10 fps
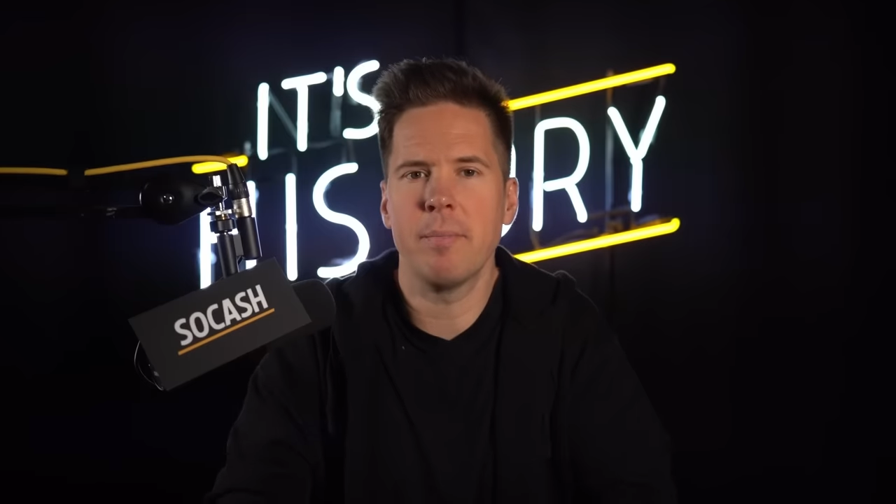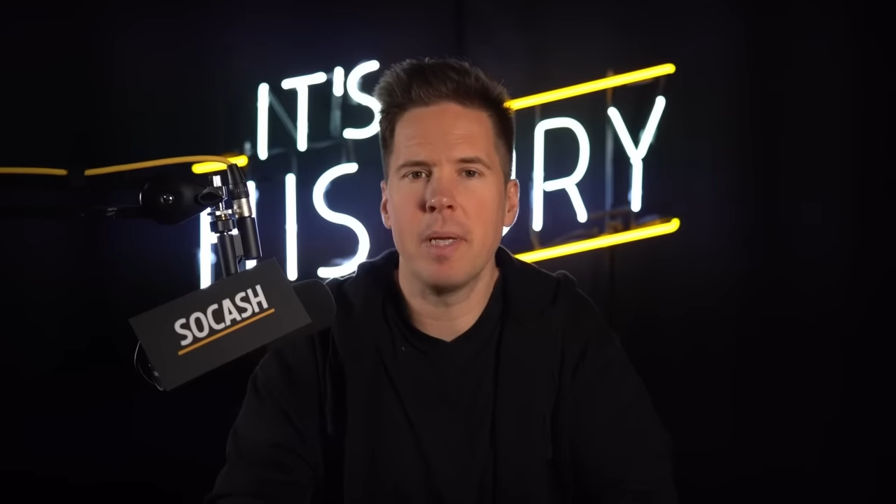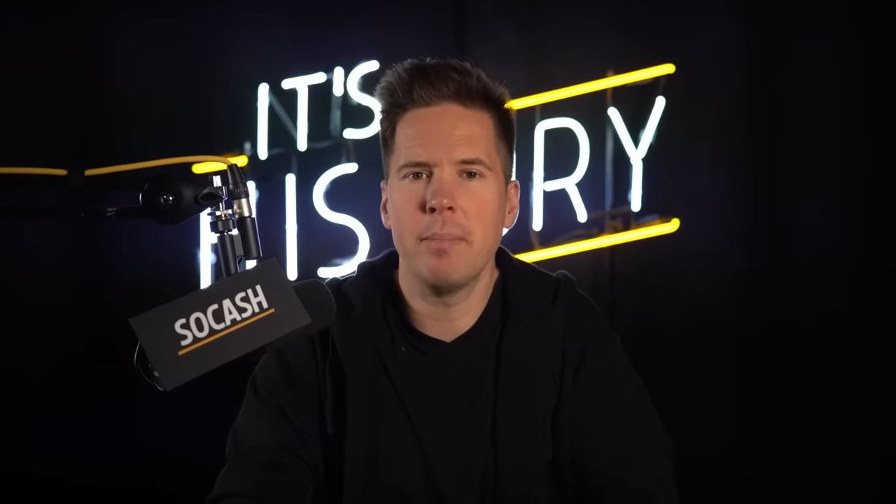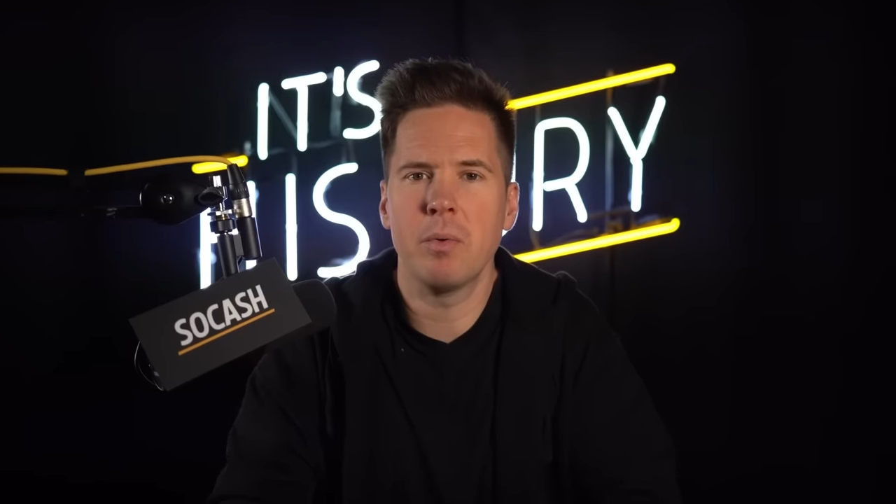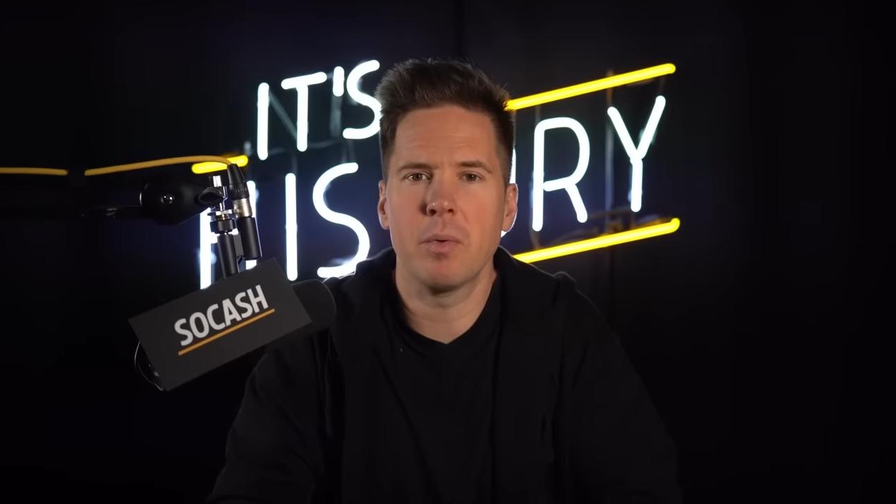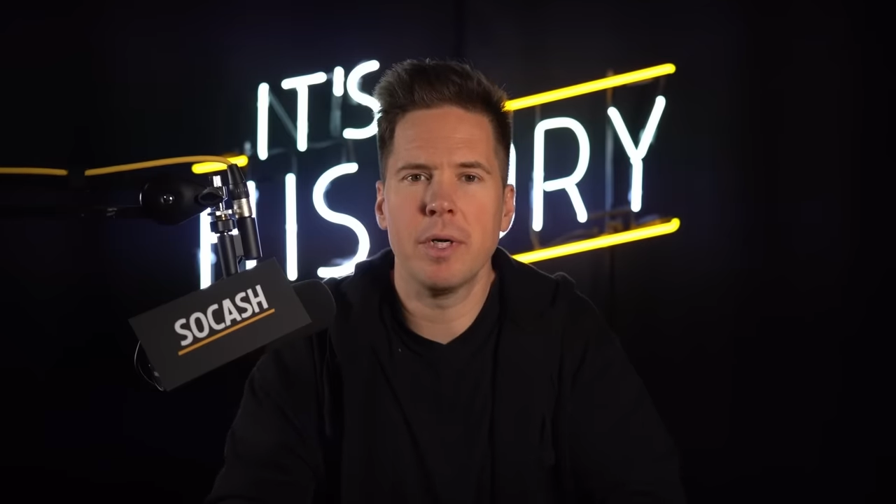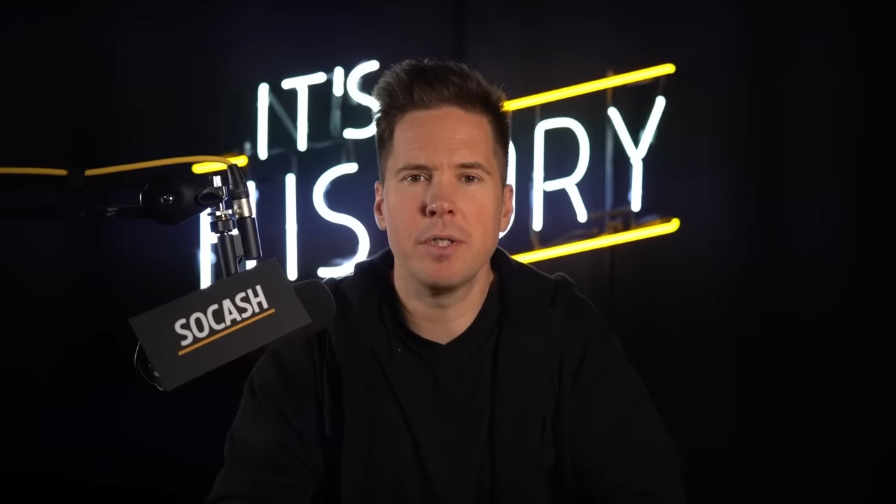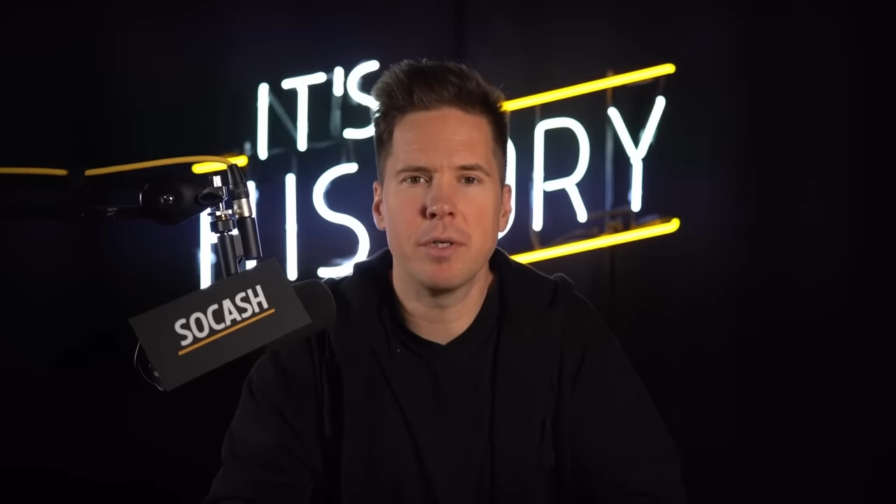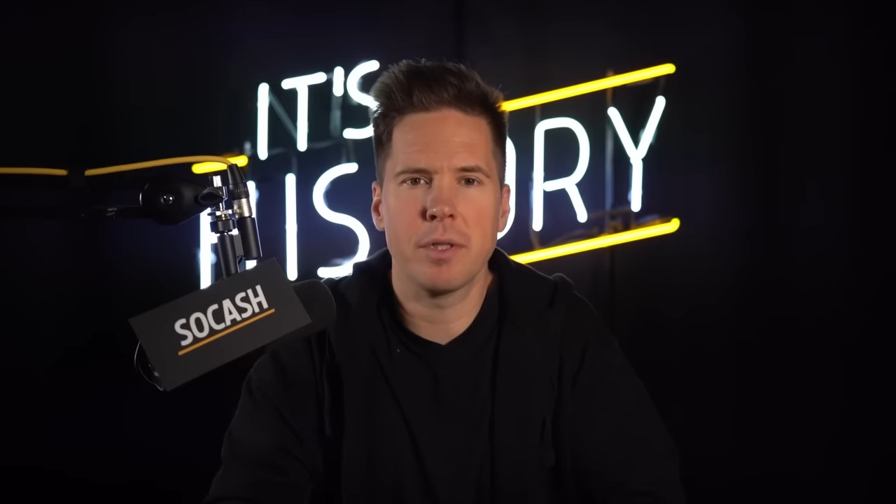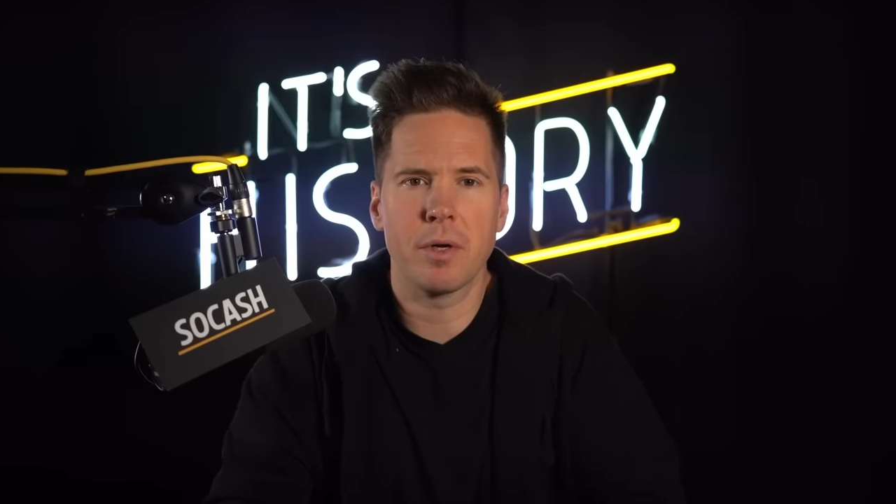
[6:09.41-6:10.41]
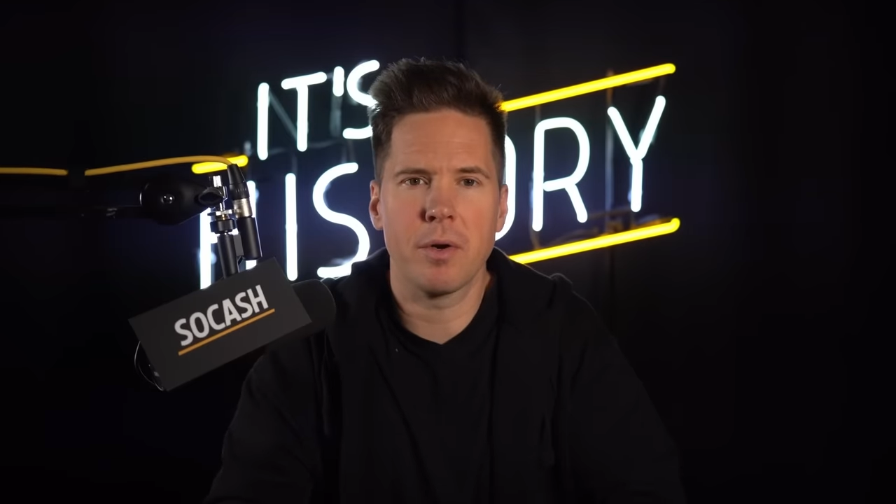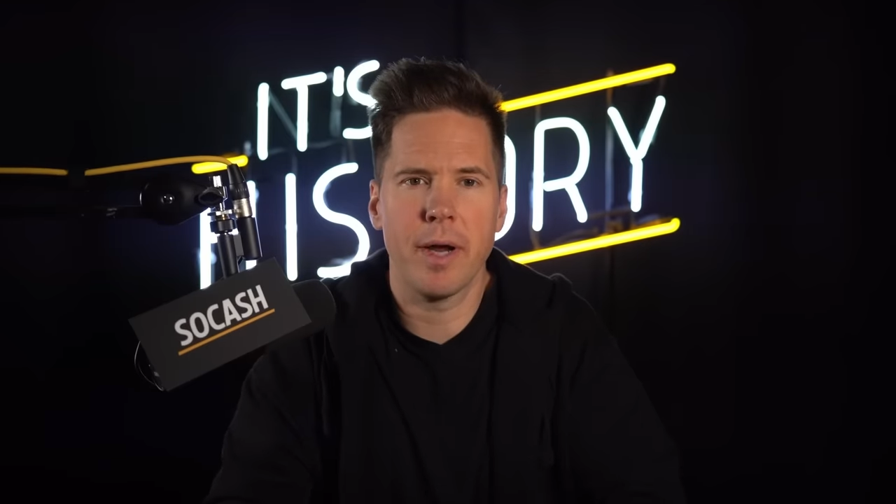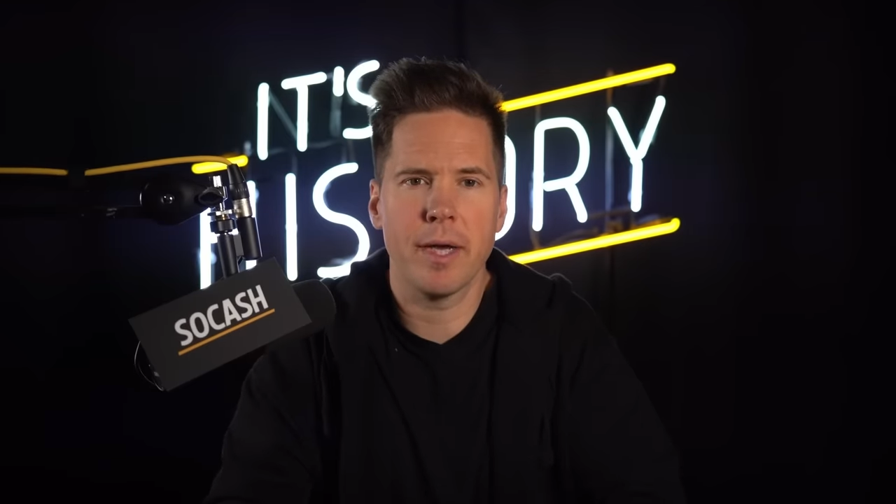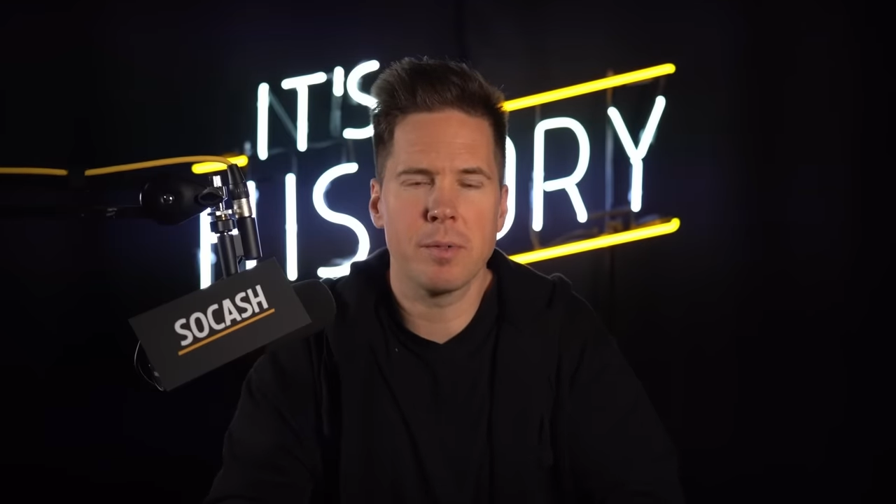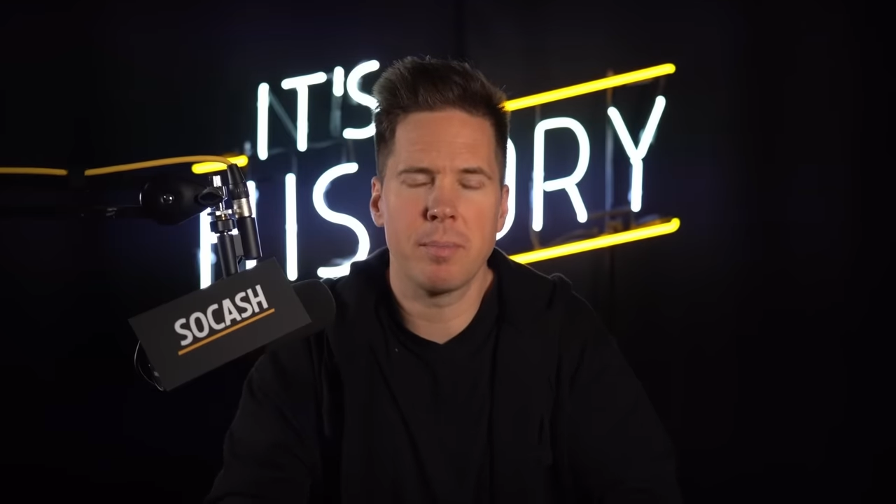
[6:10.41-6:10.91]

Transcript: people were injured in the crash,